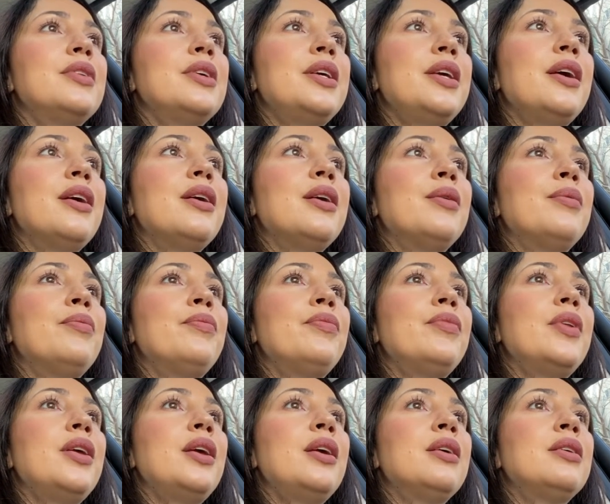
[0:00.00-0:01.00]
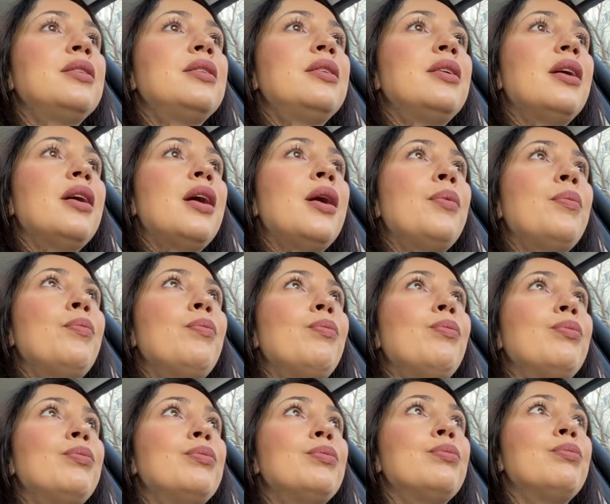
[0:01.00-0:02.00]
Yeah. And
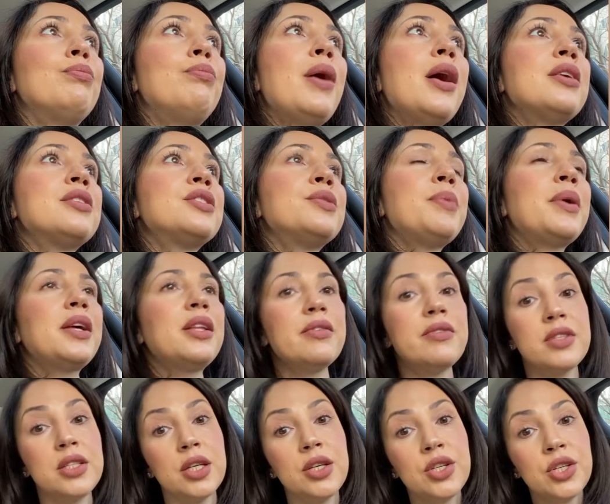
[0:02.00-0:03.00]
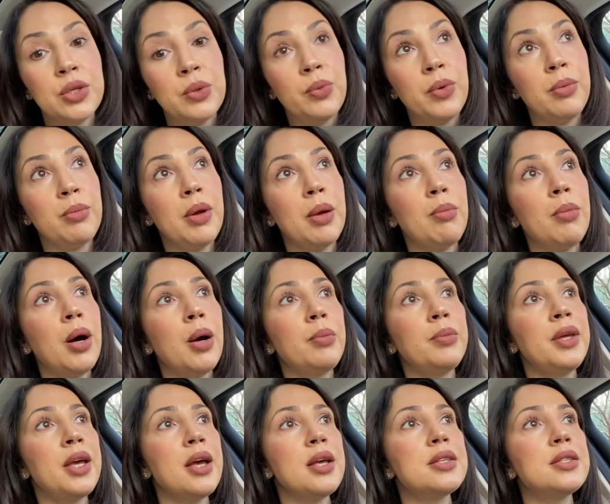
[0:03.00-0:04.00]
back to my conversation with my mom
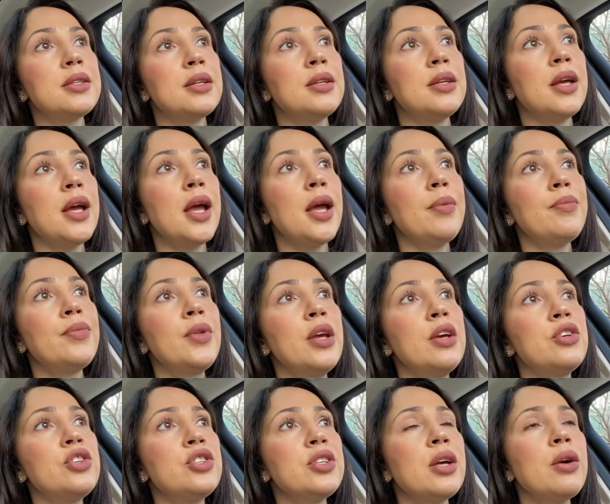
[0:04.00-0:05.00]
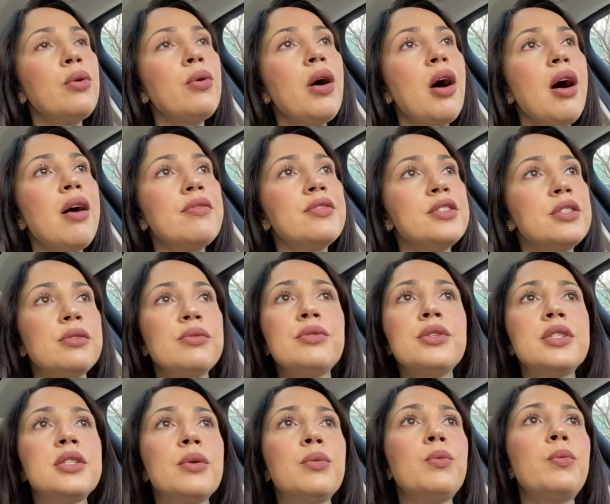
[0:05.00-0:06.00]
yesterday. She's like, oh, I have to
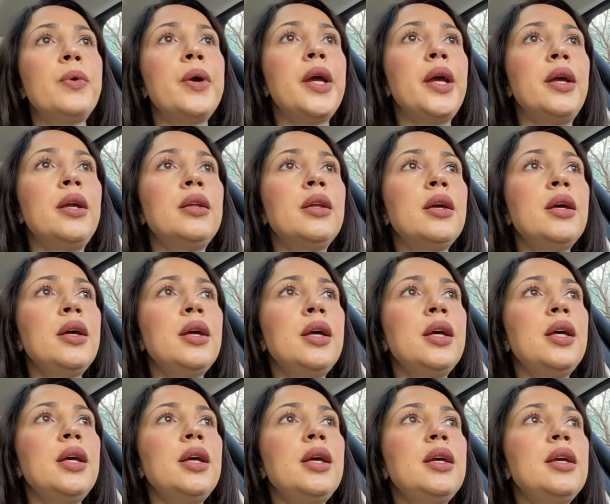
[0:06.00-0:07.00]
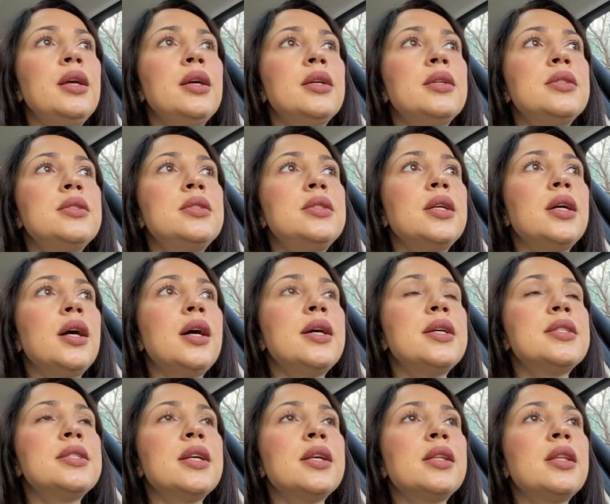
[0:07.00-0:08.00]
lose some weight. And
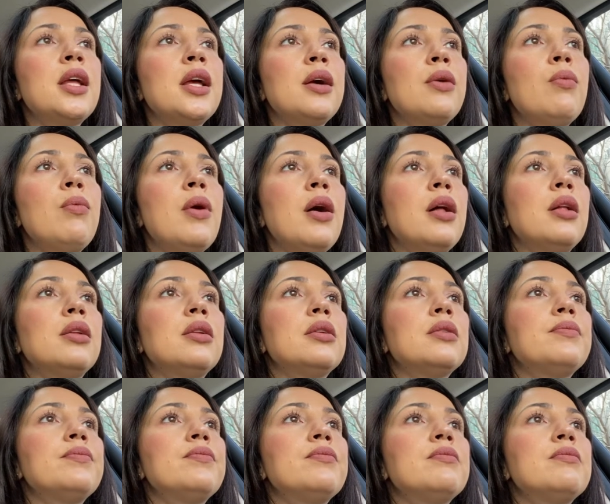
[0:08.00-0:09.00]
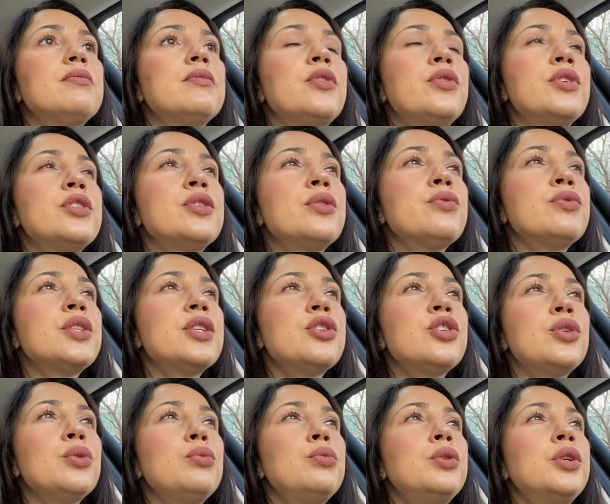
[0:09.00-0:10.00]
I said, like, well, there is no
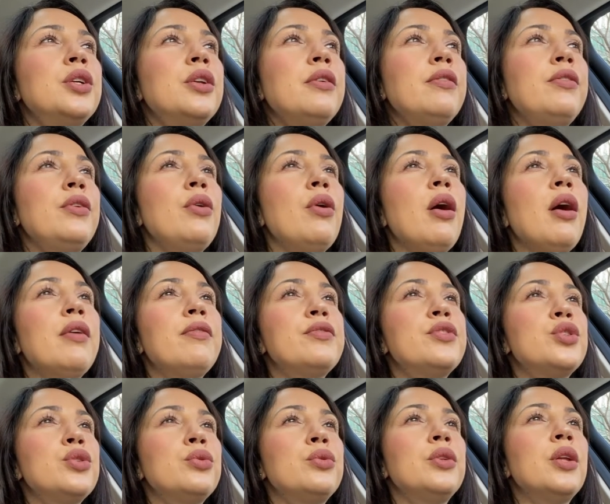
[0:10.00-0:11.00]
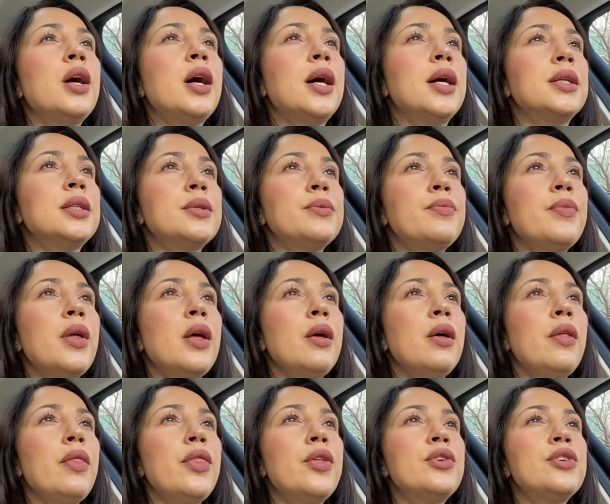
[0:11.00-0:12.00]
such a word if you have to or not.
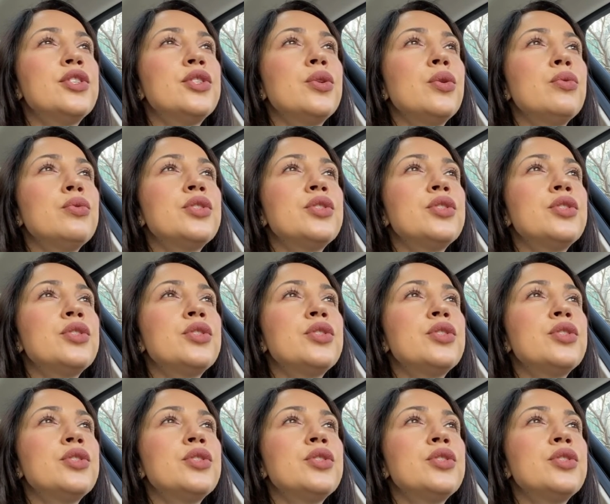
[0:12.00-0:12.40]
There is no